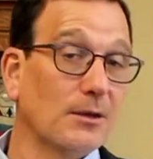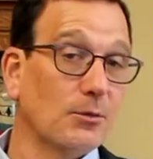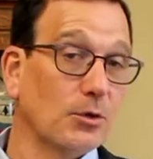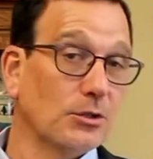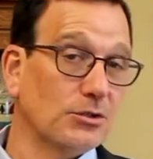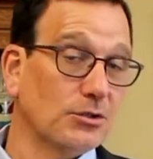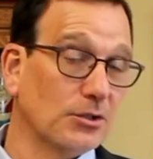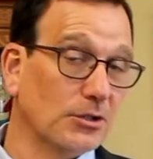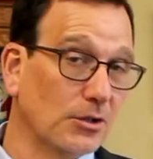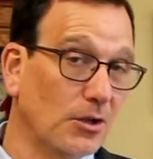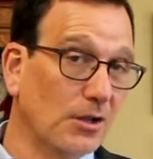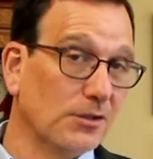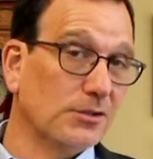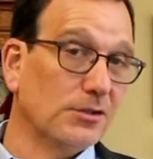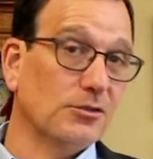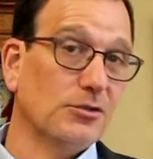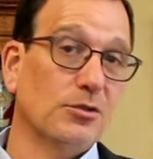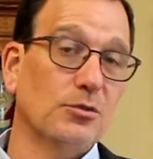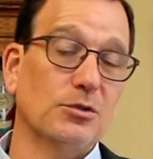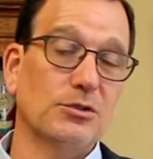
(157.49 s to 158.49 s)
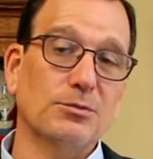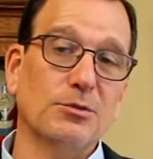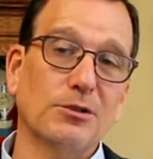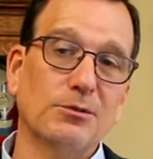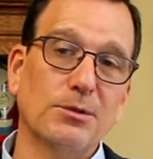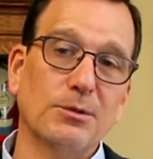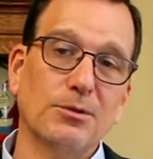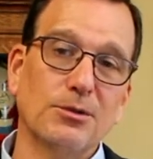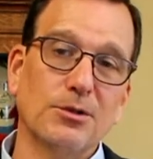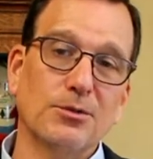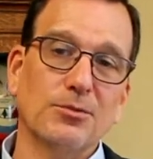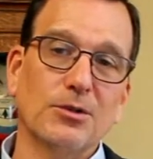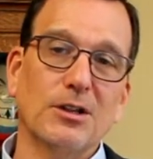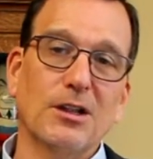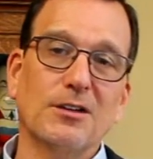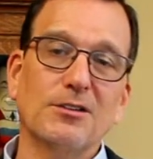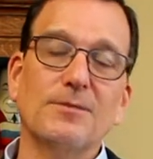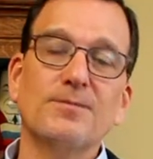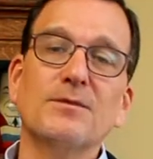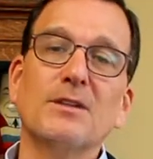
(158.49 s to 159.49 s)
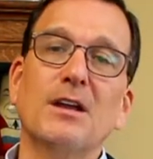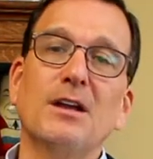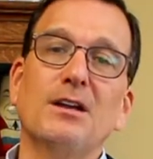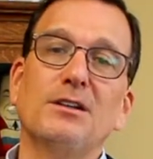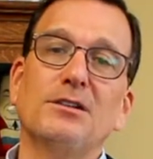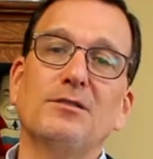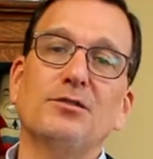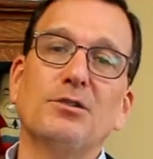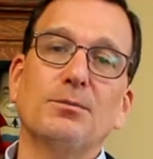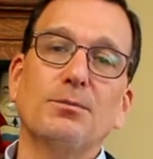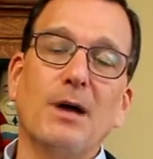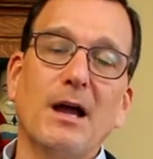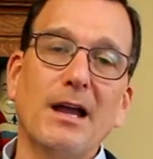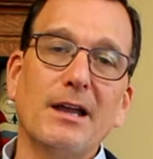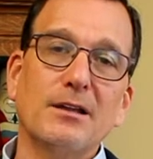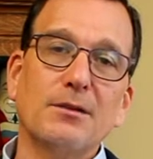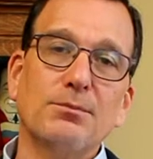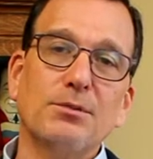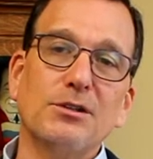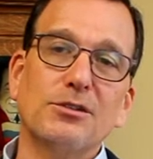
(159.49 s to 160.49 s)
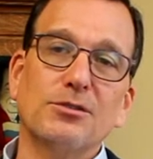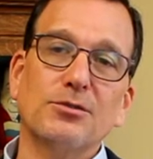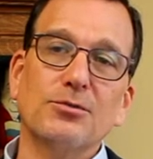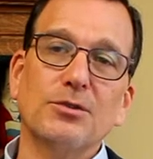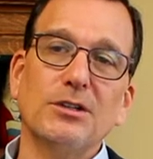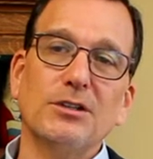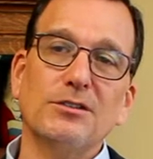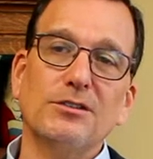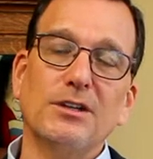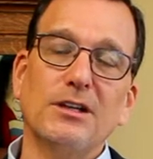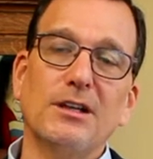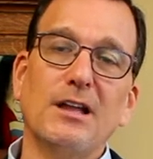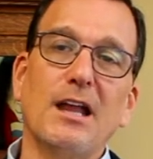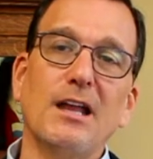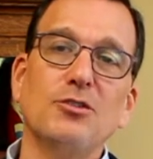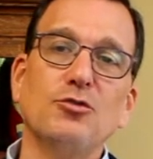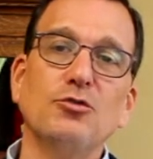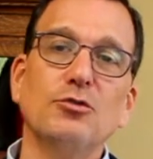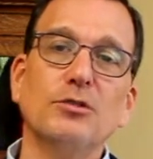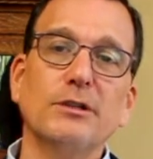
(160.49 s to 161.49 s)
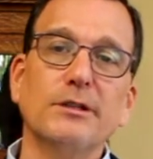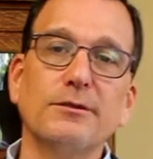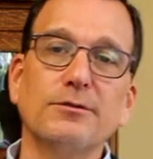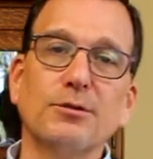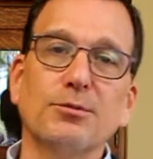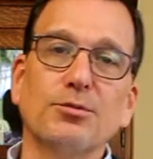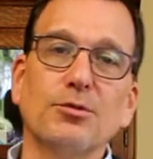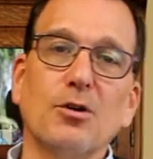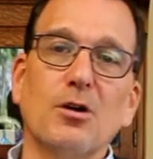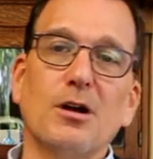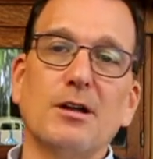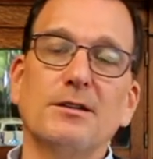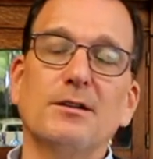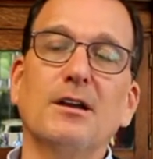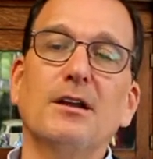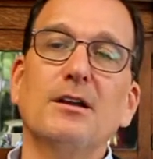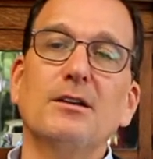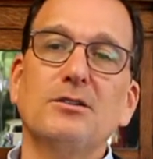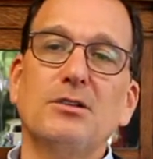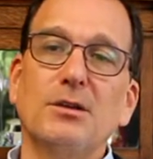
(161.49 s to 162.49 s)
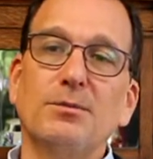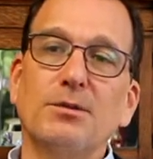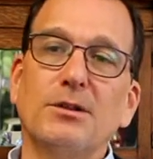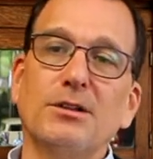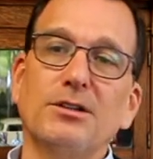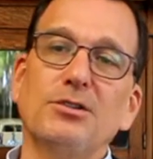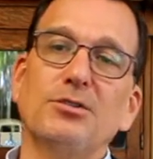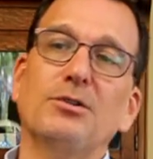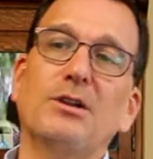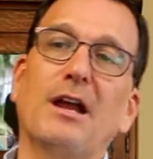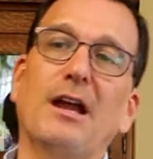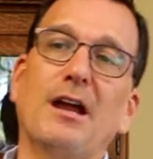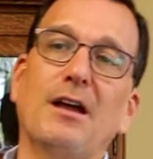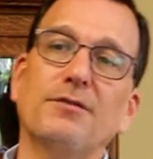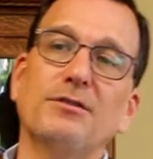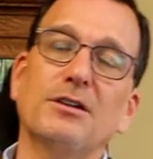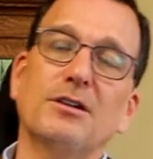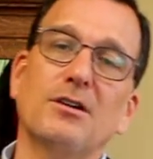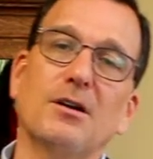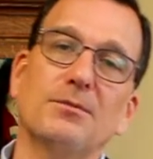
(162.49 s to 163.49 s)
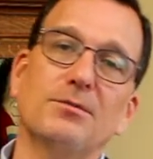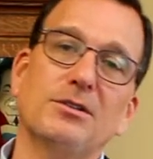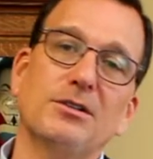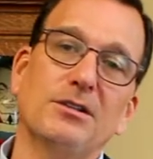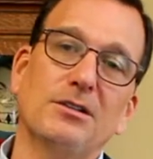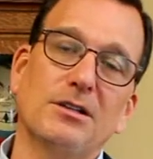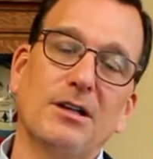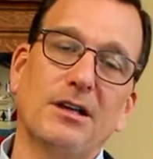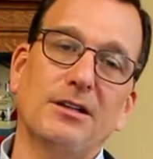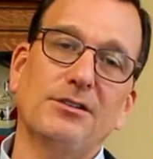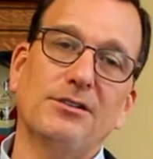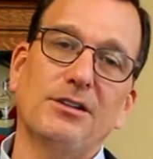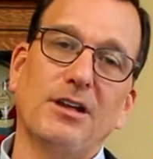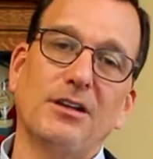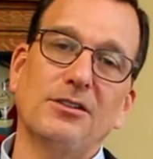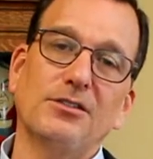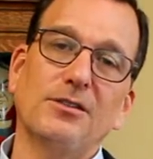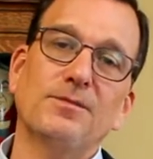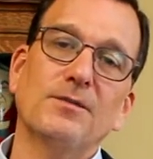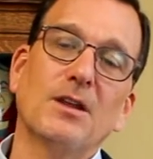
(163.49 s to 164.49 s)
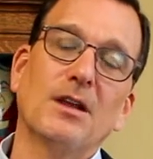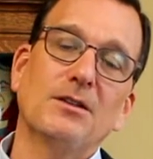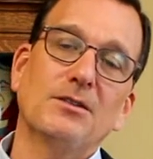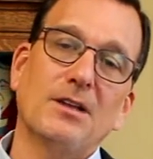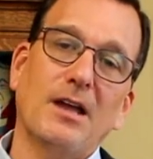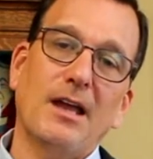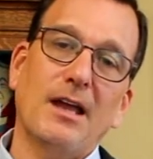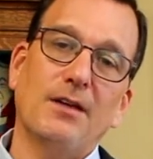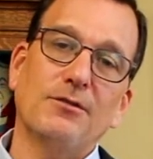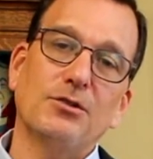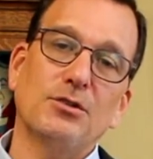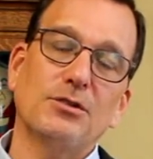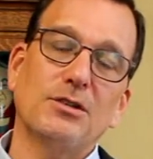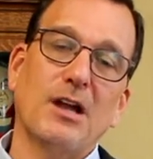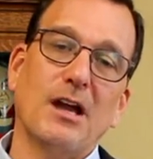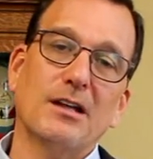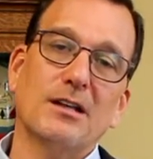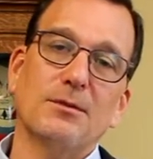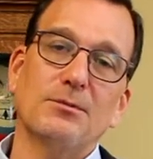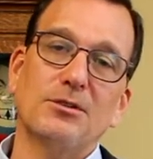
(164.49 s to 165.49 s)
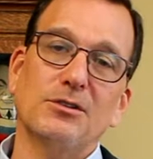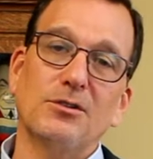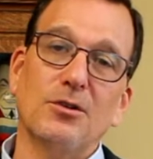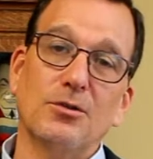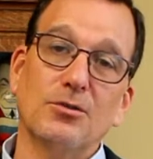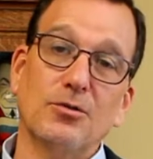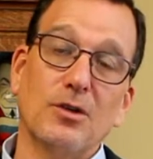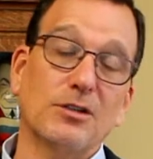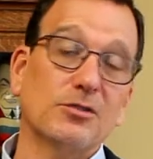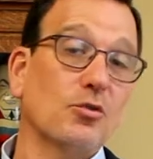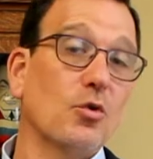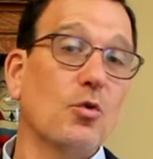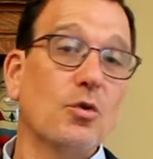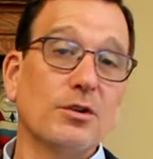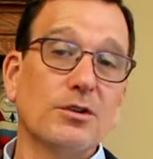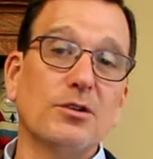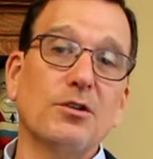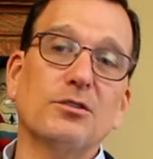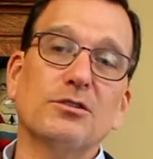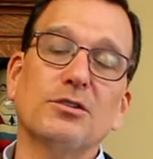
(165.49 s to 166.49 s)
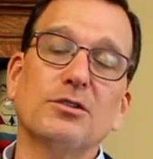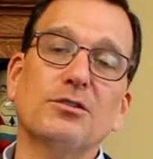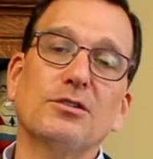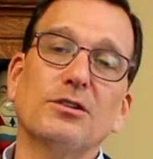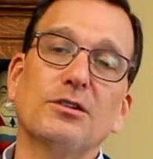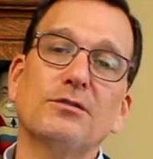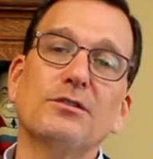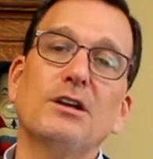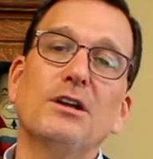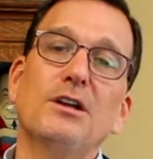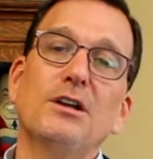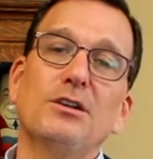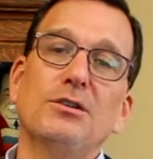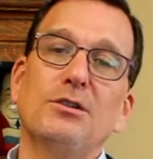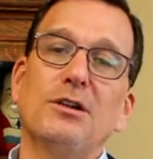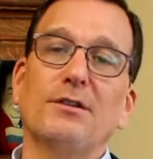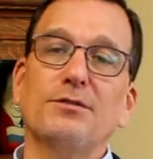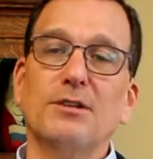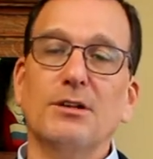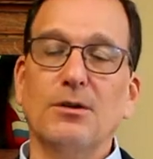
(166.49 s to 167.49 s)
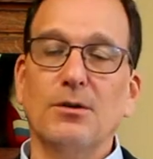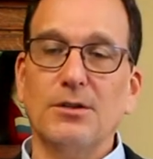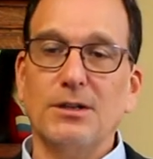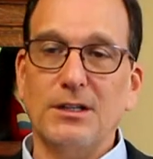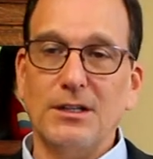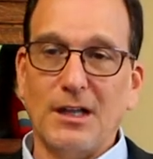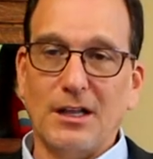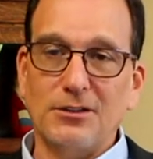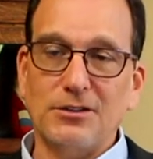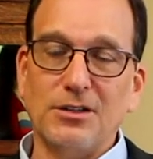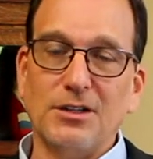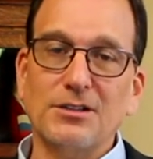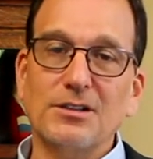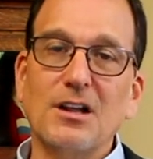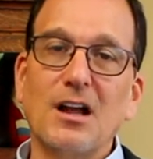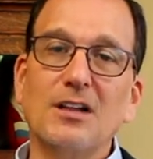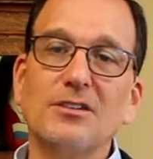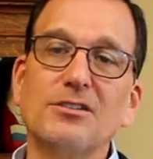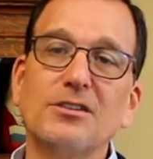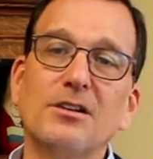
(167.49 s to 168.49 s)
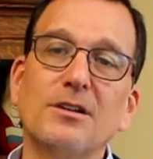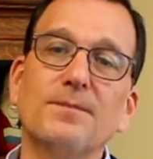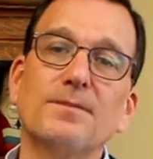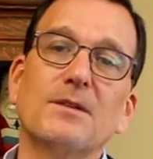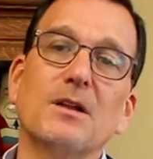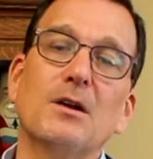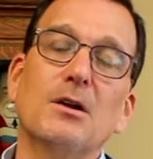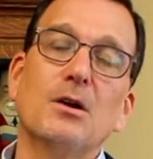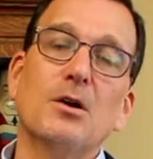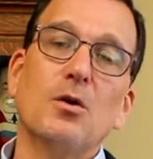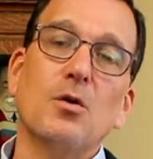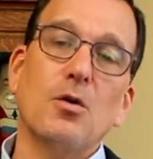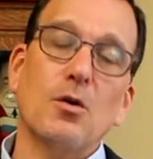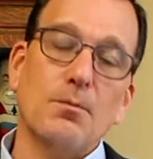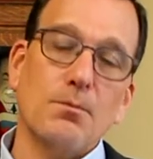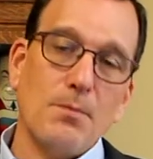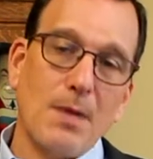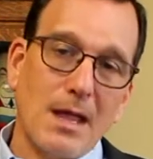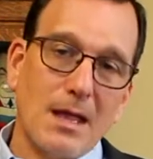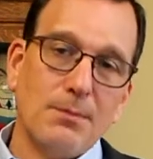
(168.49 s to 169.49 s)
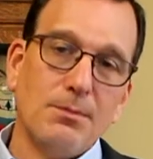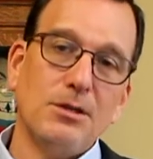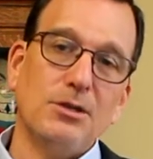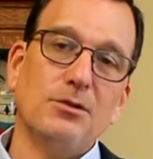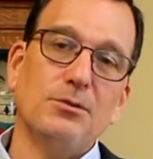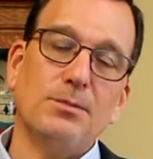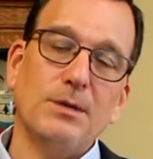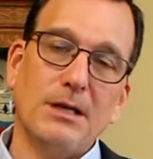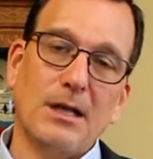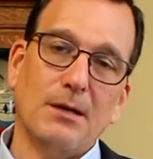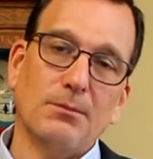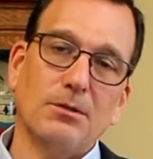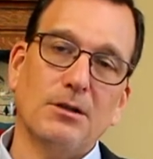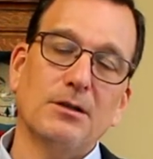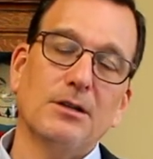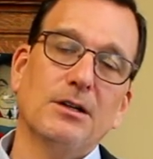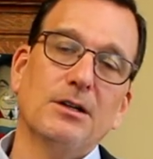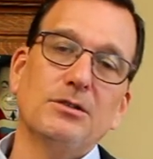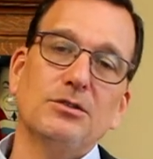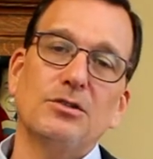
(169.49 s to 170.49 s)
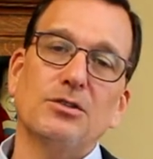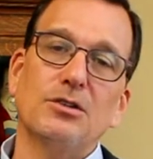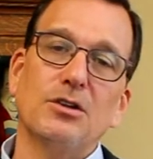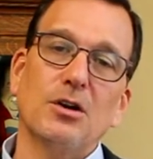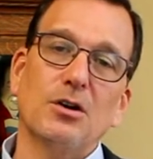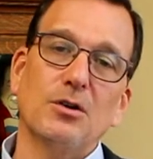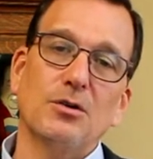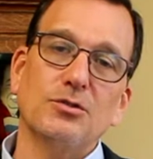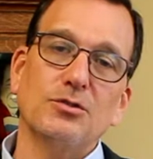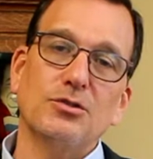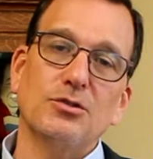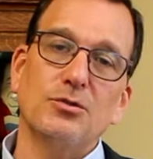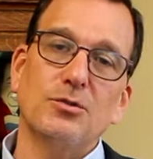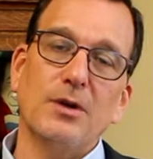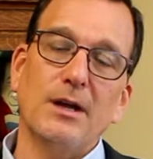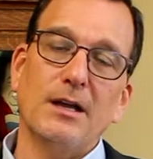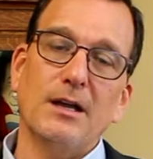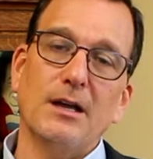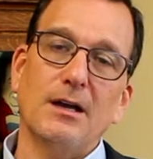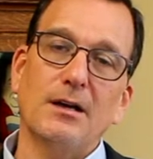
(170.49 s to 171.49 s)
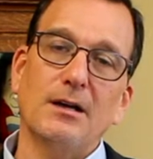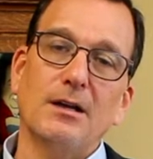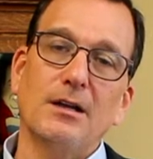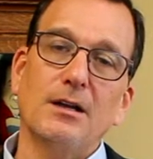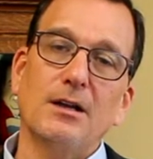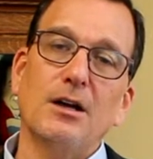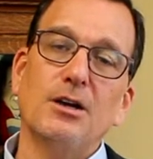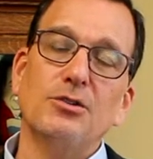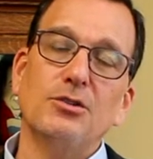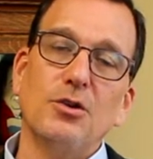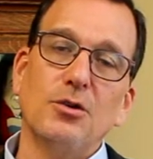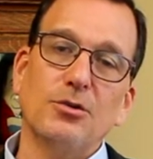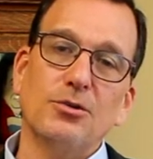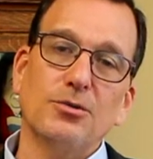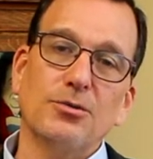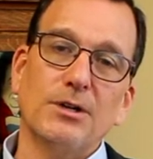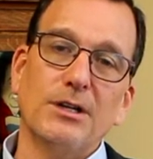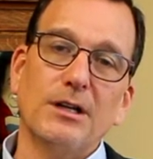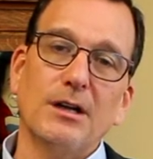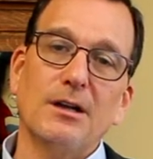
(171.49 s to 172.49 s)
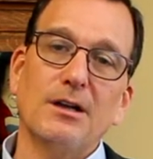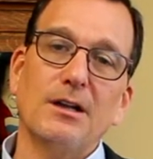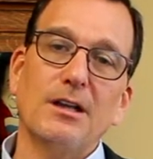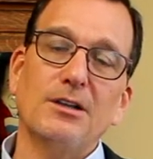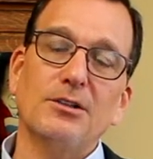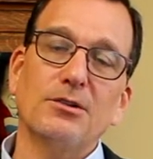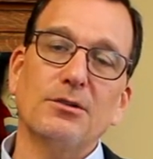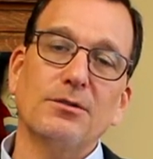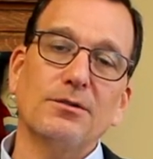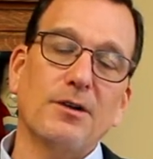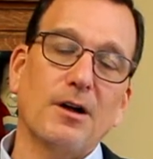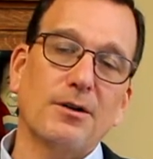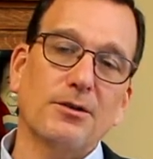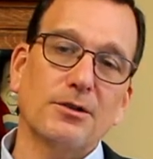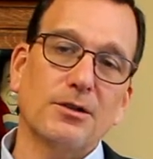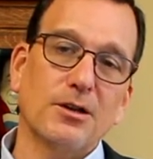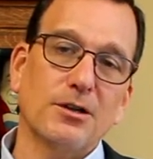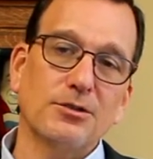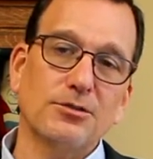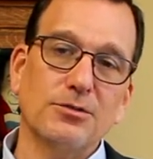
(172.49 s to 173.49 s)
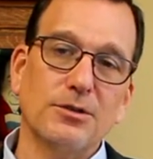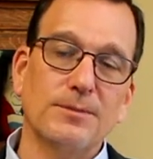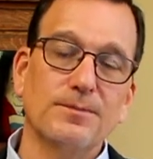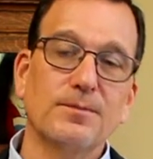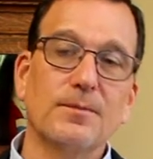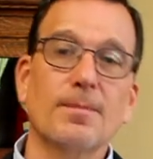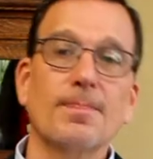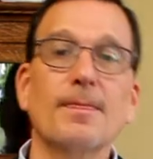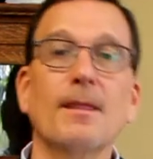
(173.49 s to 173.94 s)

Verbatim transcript: And what you can also do, which most people don't realize, is if you're buying a piece of real estate and you live abroad, typically you'd have to come to the United States to have your documents notarized. Or in the alternative, you'd have to go to the United States consulate, or maybe you'd be able to go to a, uh, a notary uh, in your foreign country.